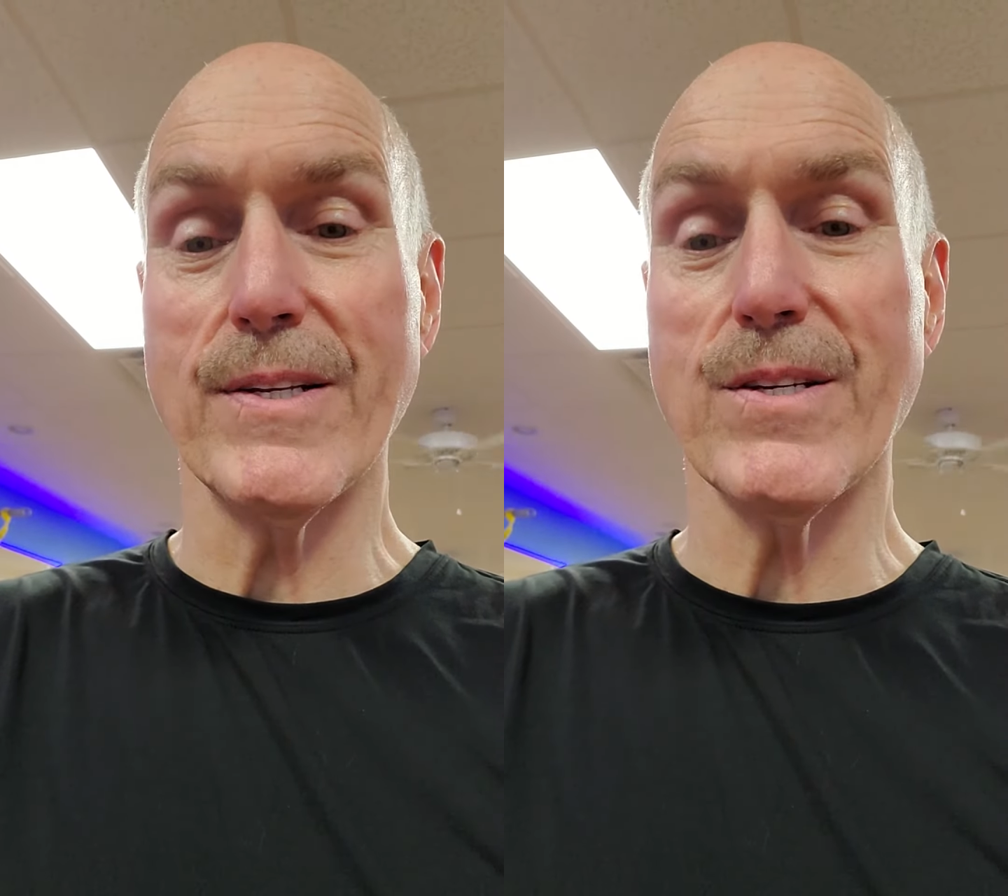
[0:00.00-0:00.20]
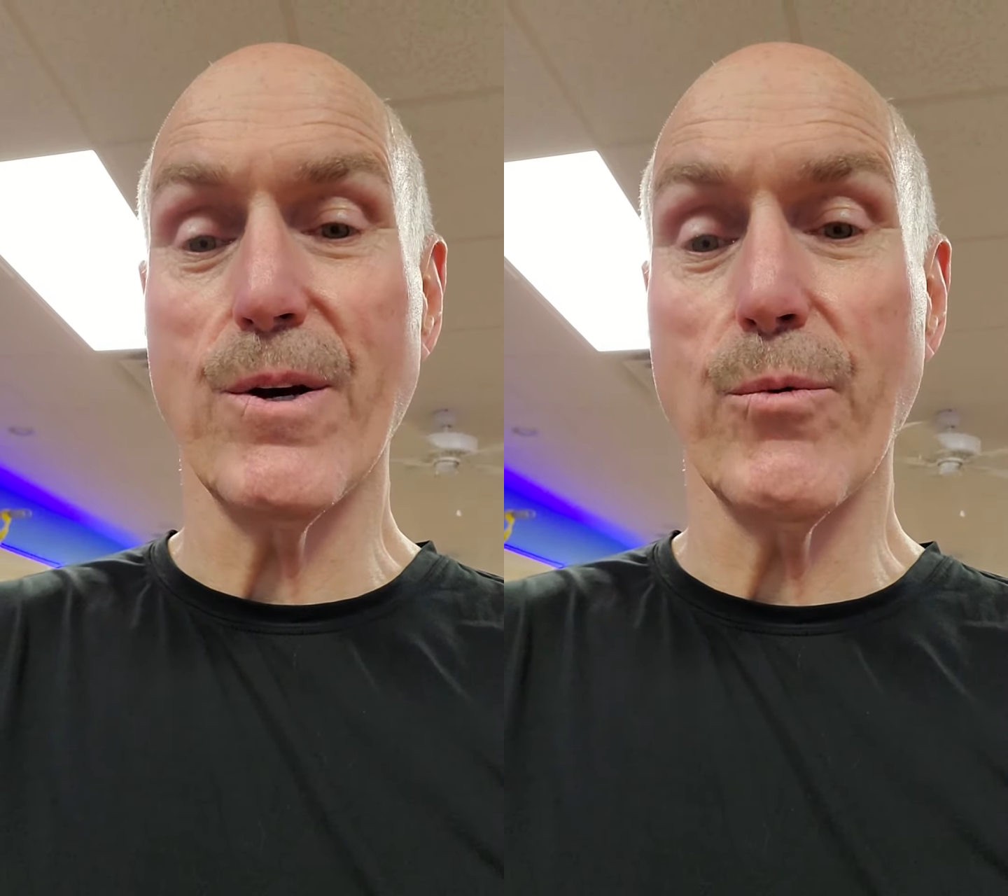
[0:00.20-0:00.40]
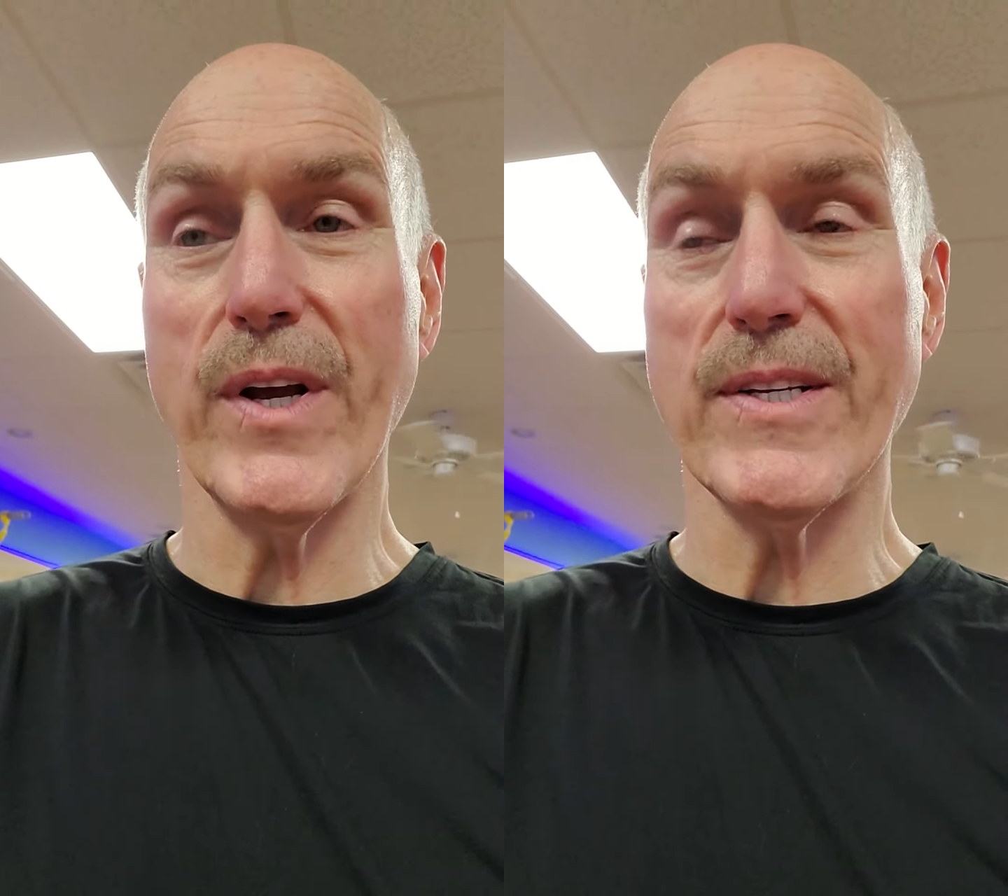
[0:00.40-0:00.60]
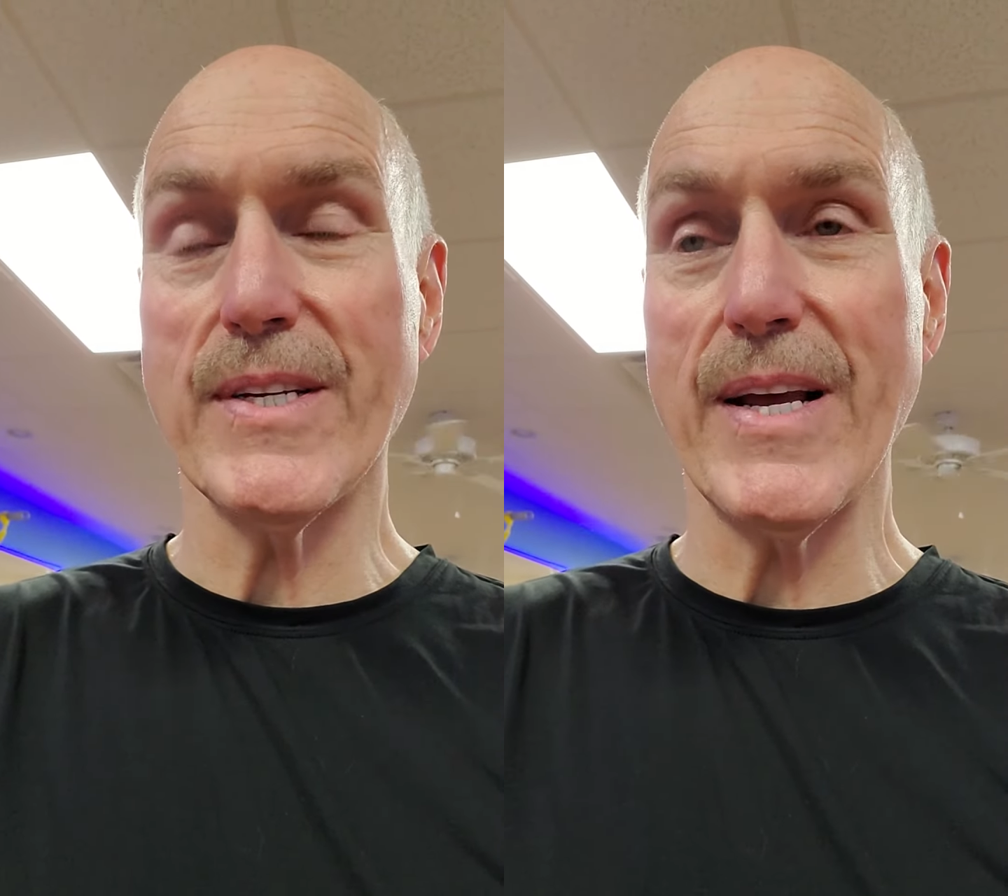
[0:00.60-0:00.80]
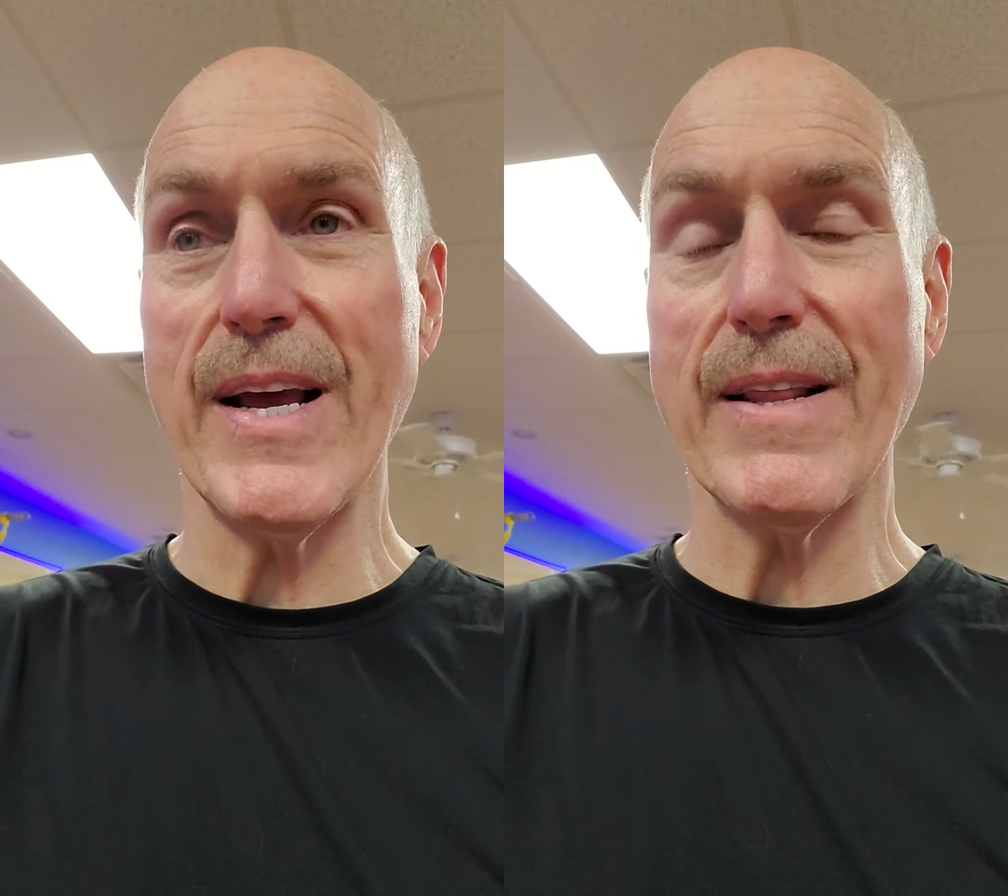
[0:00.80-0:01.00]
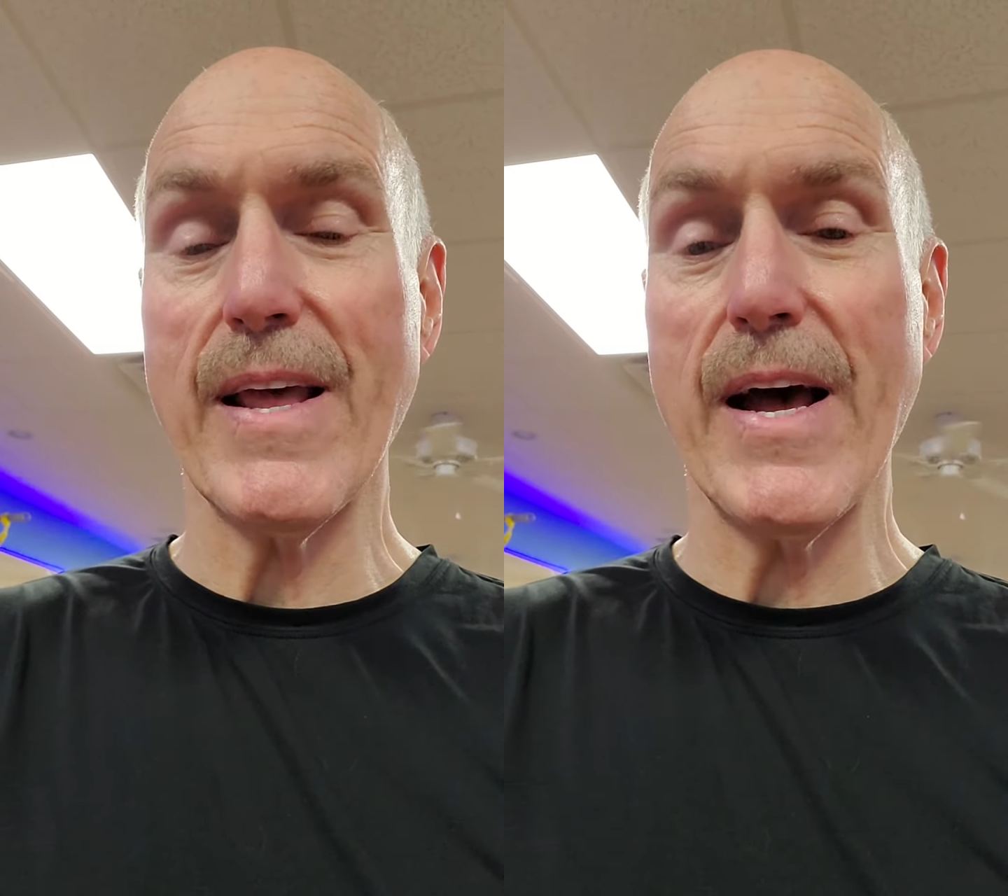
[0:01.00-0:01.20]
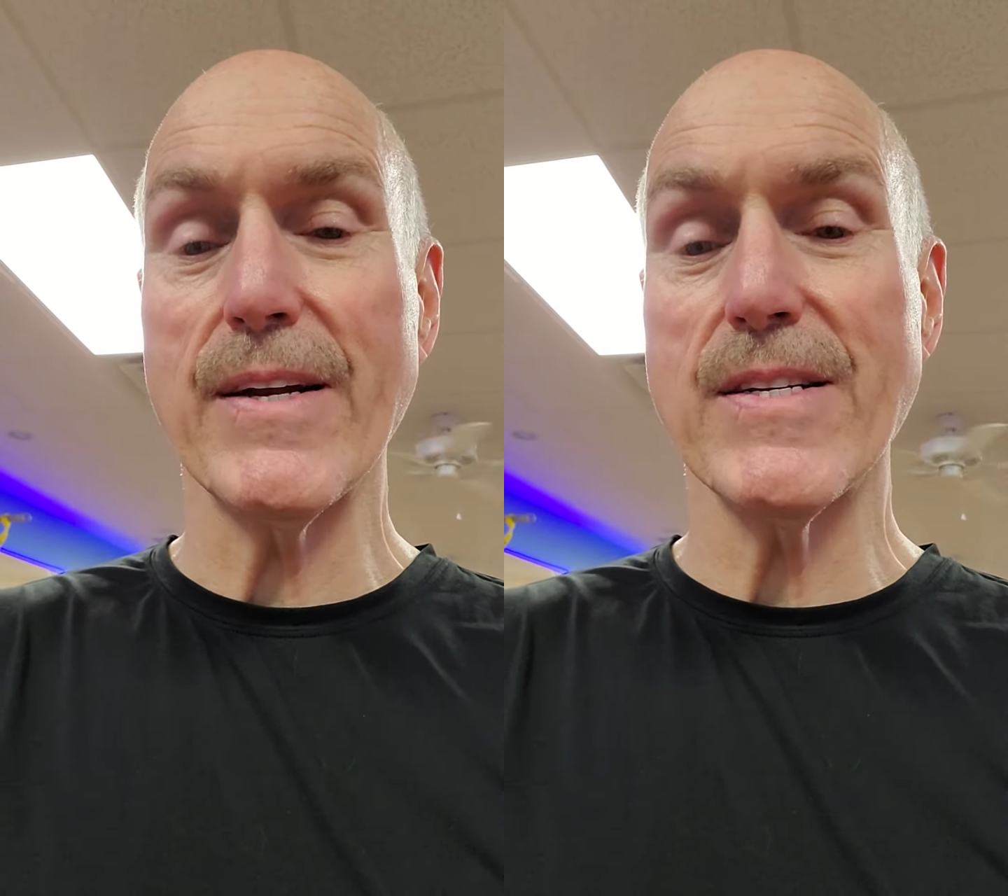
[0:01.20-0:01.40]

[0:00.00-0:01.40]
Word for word: So we stay at that